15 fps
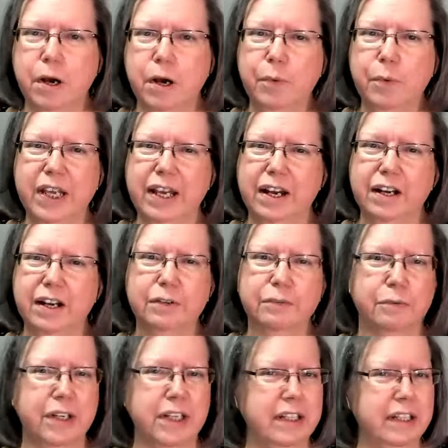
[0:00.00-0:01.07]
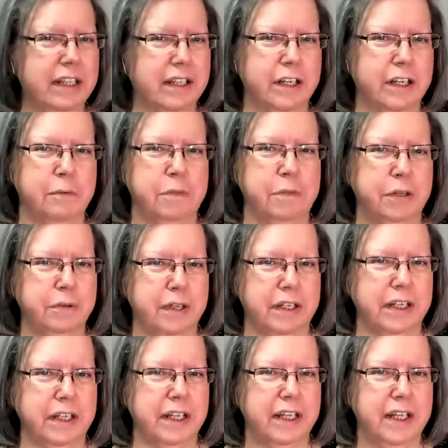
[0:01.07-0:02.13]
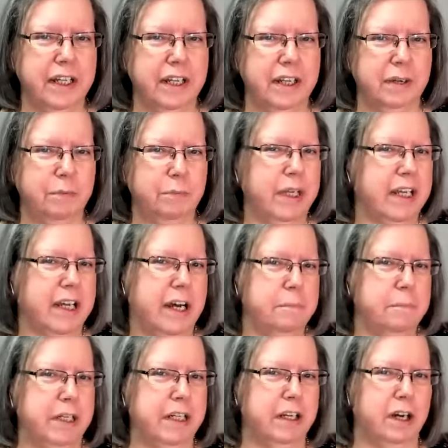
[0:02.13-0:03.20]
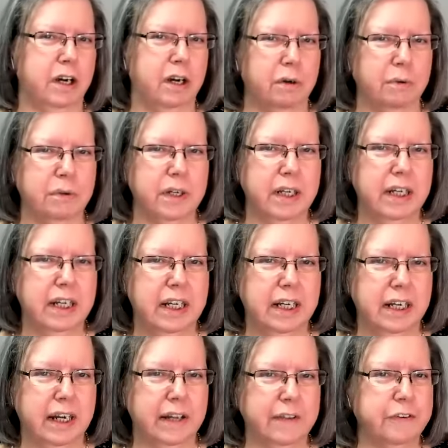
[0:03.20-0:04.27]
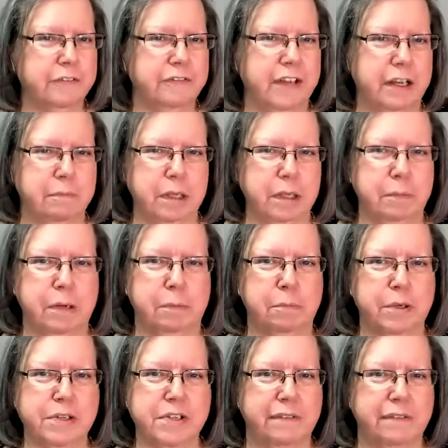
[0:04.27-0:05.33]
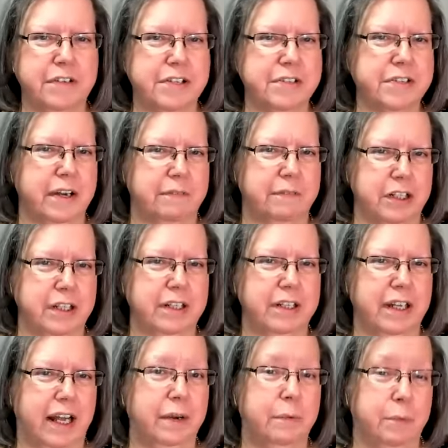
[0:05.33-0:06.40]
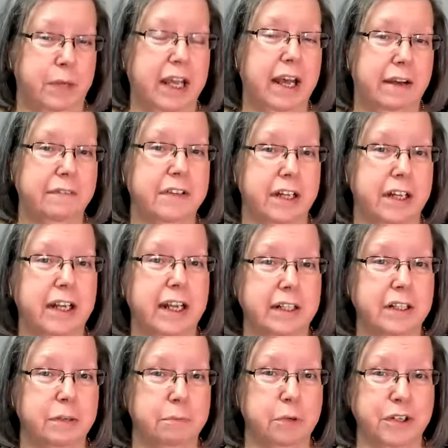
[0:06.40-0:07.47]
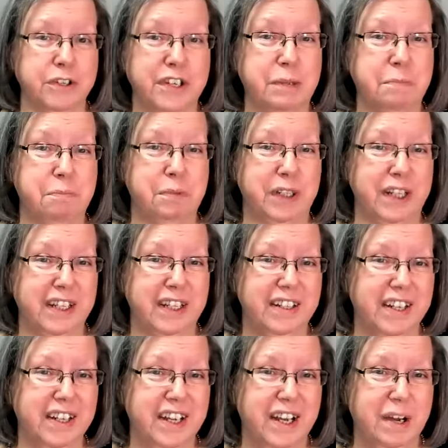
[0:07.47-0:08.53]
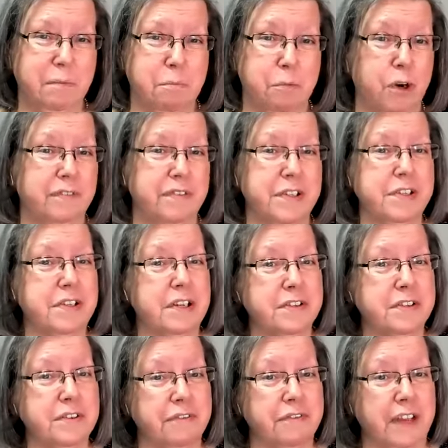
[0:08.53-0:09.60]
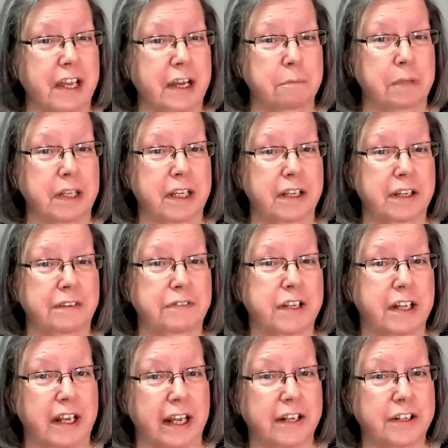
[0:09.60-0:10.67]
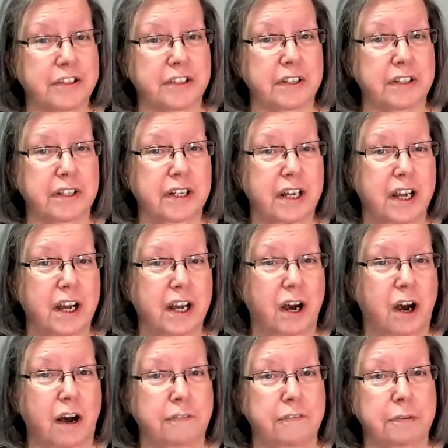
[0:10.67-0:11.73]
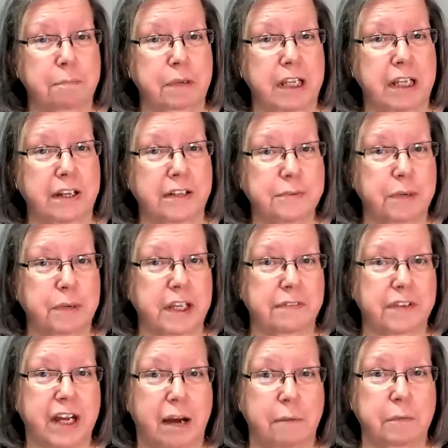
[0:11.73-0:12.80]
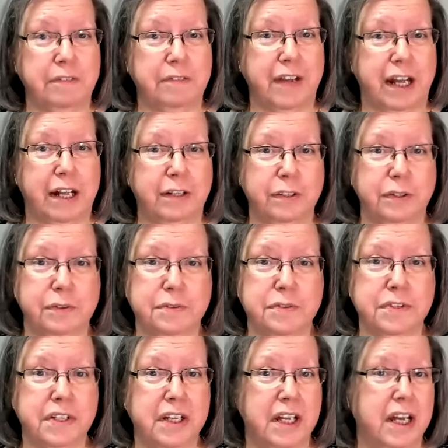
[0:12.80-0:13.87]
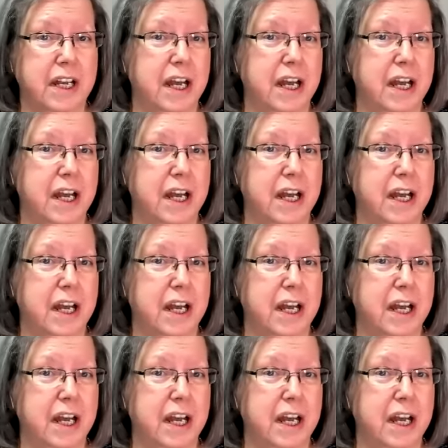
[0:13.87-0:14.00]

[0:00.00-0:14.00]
But we aren't really a community. We come and go. Other family members I've discovered online, we have connected more deeply, more of a sense of family, of connection, often because we have common values.